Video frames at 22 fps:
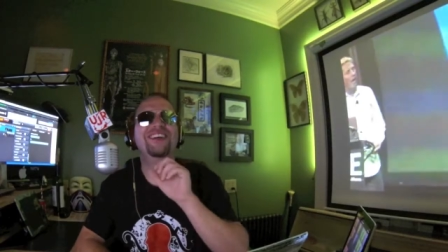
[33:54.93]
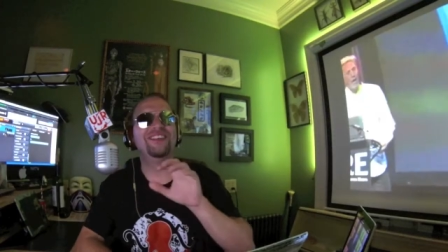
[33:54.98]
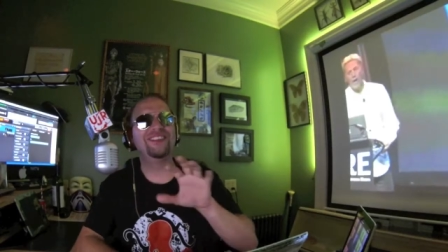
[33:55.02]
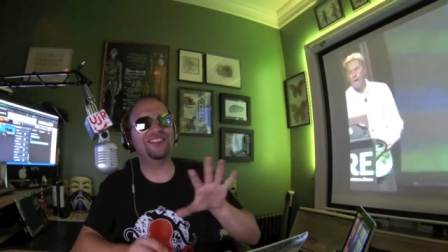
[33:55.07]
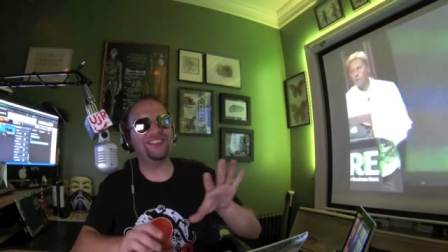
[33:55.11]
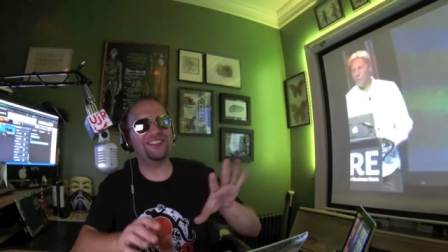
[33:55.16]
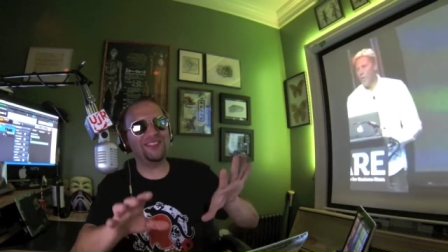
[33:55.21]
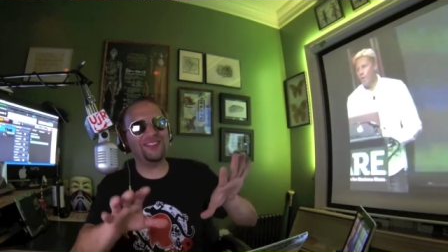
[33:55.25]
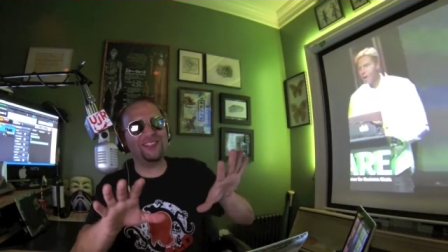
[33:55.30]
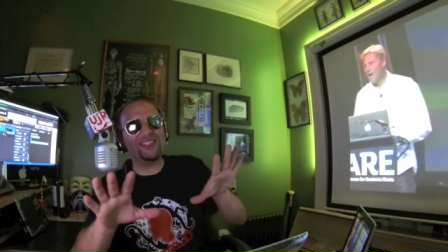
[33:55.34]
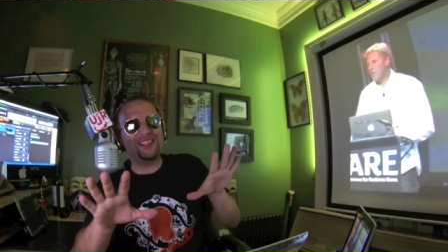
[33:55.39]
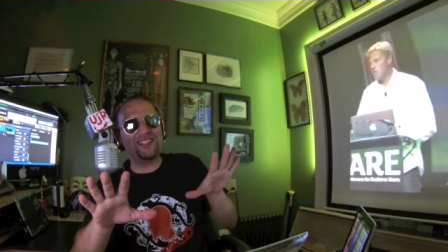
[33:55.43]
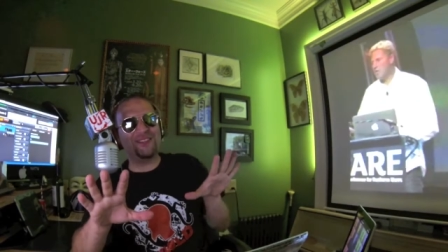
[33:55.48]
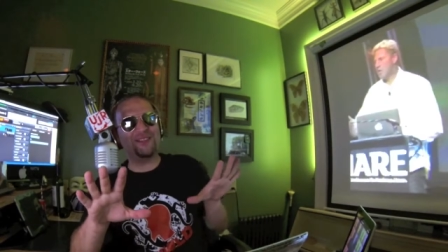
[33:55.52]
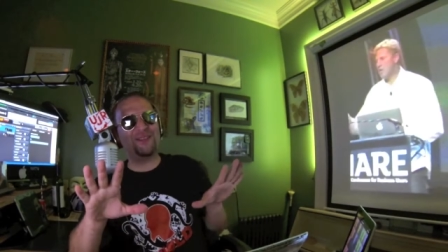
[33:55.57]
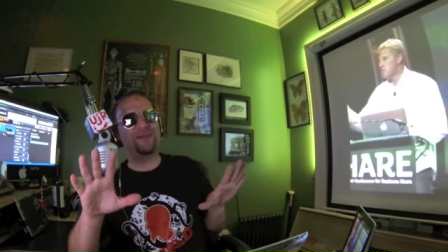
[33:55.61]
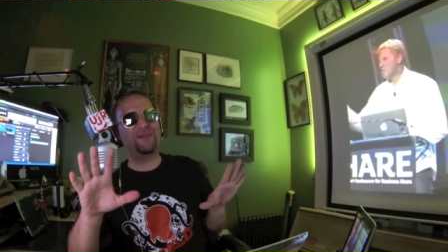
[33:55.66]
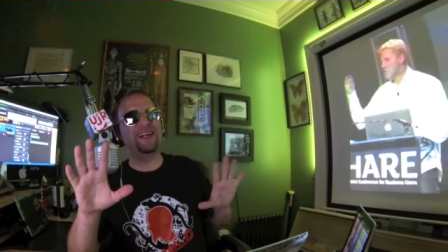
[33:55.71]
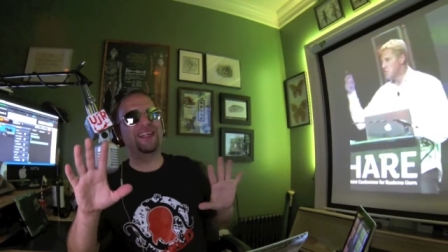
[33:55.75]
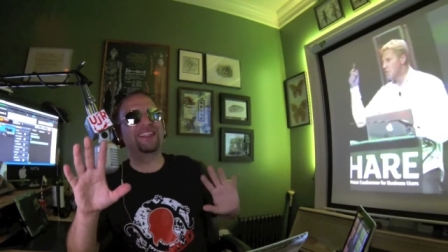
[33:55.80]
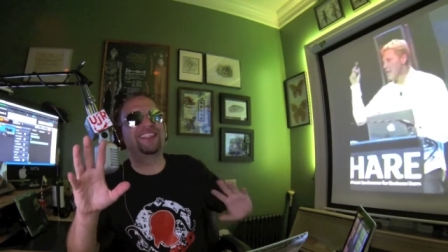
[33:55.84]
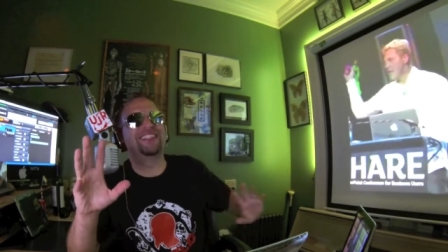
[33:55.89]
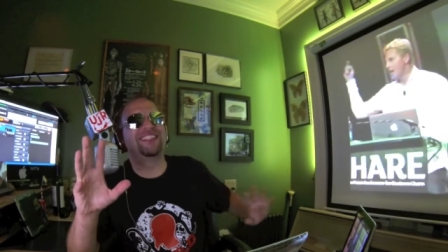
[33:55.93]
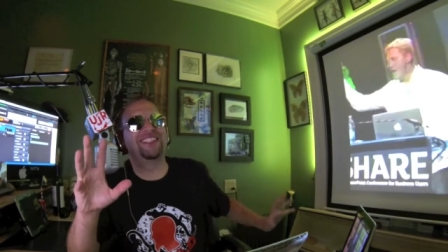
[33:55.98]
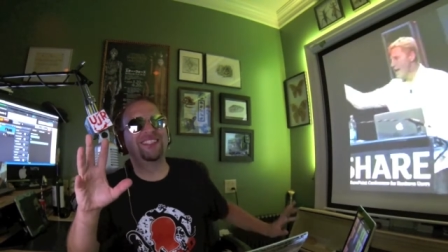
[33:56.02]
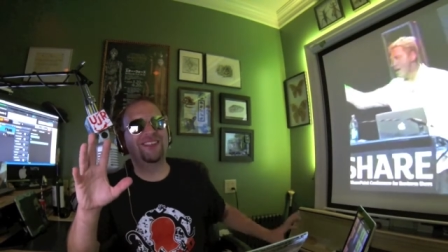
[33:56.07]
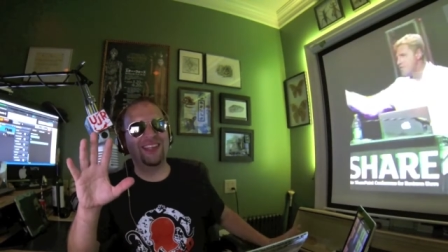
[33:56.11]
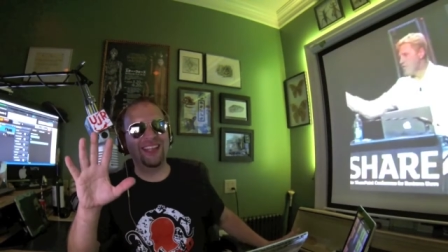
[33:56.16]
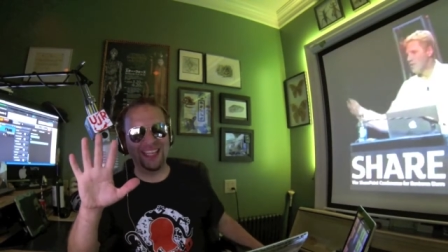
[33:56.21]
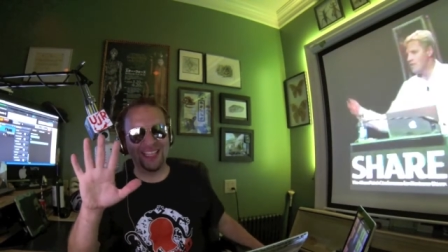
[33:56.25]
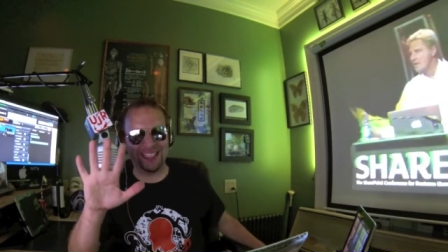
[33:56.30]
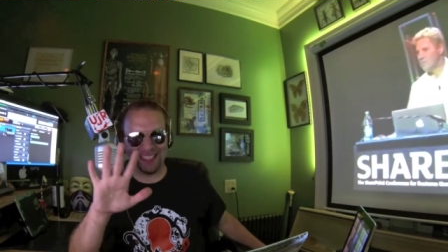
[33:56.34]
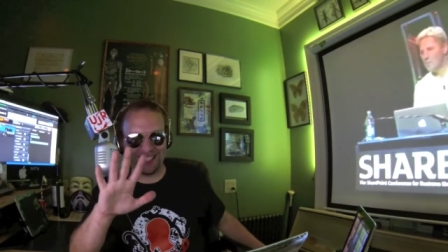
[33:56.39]
You know what I love about this, though,
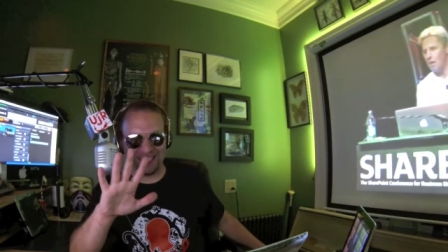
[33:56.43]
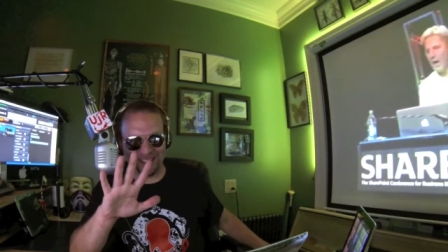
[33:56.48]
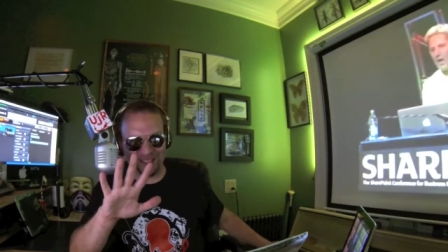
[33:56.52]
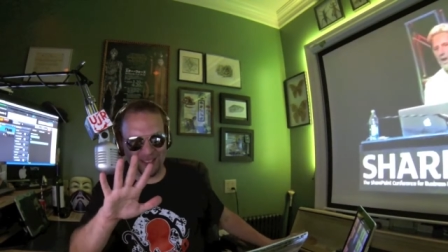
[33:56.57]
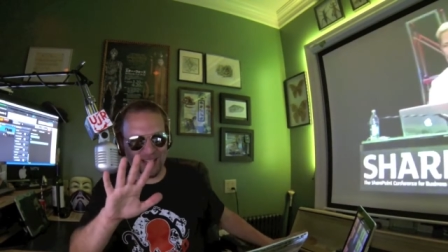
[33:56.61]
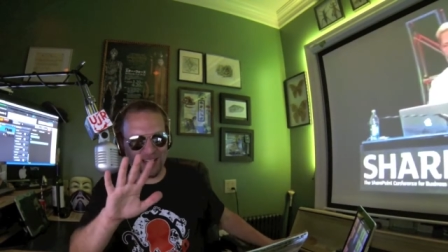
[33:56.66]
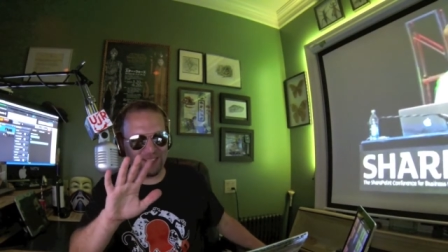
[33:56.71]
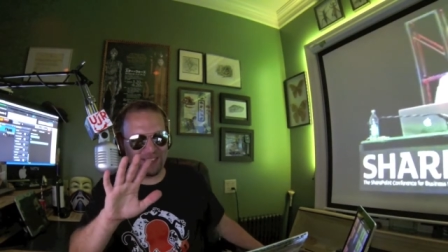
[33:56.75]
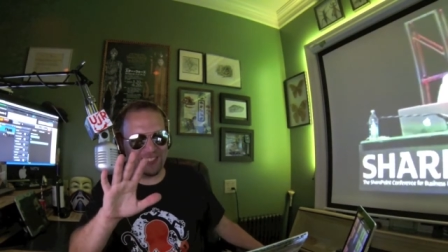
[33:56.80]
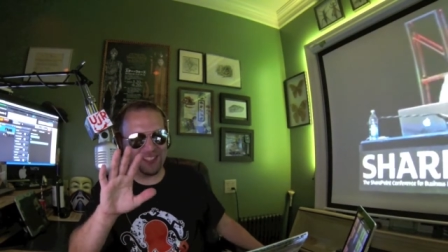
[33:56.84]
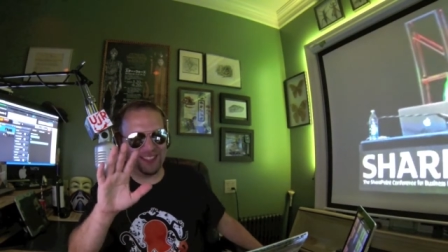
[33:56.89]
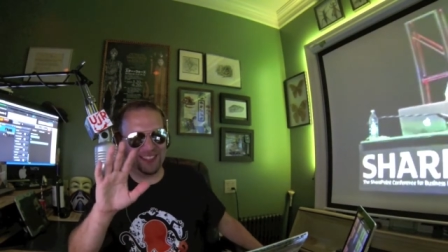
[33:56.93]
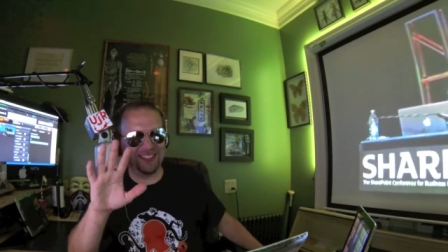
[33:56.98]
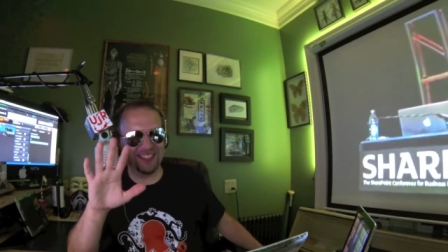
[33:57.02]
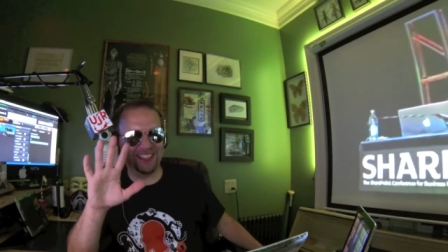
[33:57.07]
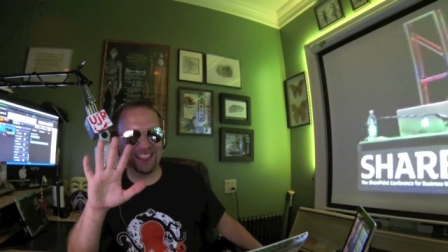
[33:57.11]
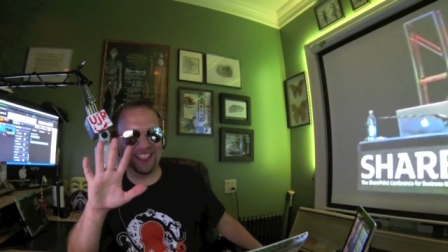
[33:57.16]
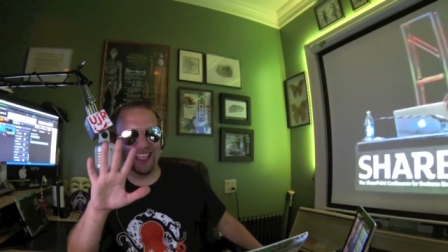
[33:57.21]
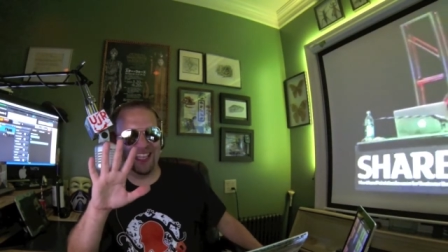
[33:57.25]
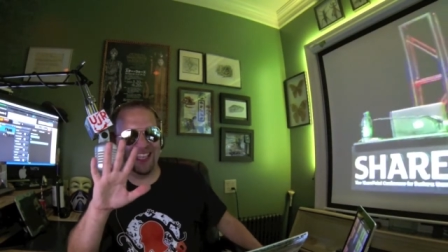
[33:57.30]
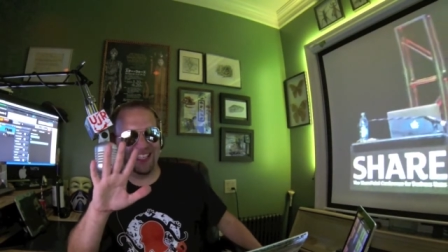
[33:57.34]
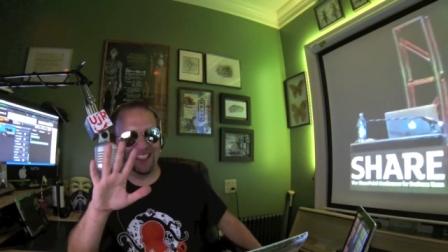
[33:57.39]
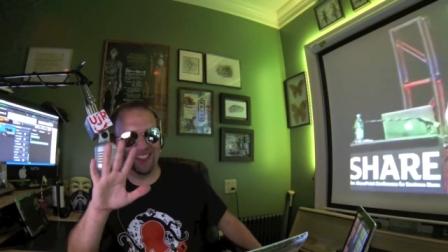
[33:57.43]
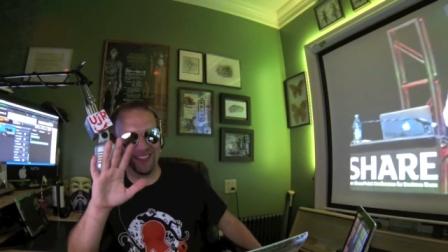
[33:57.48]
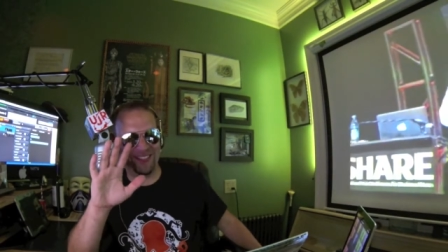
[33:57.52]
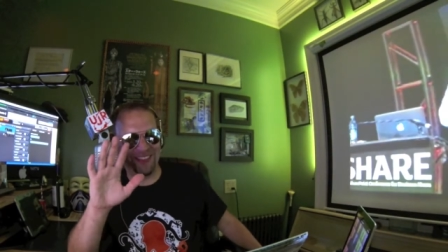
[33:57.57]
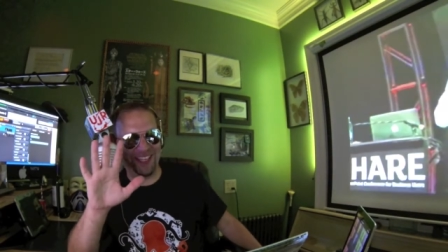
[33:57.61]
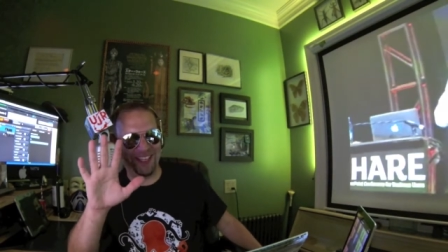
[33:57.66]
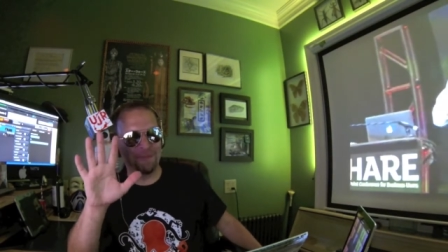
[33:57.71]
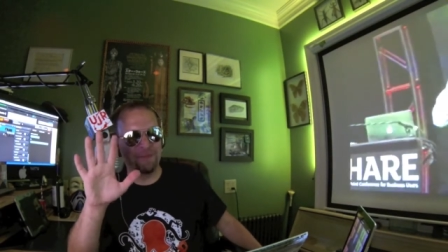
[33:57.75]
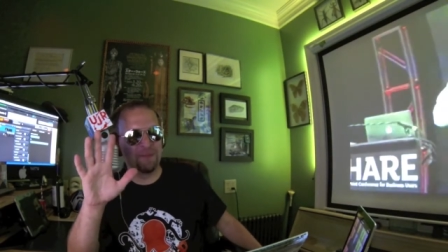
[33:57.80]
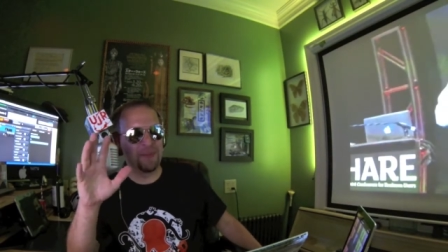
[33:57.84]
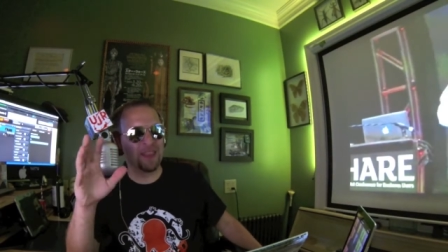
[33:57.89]
Andy? You have to understand,
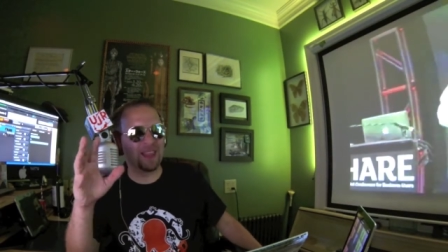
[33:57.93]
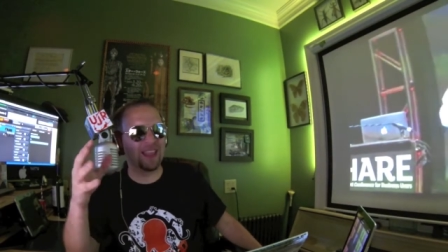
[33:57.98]
right?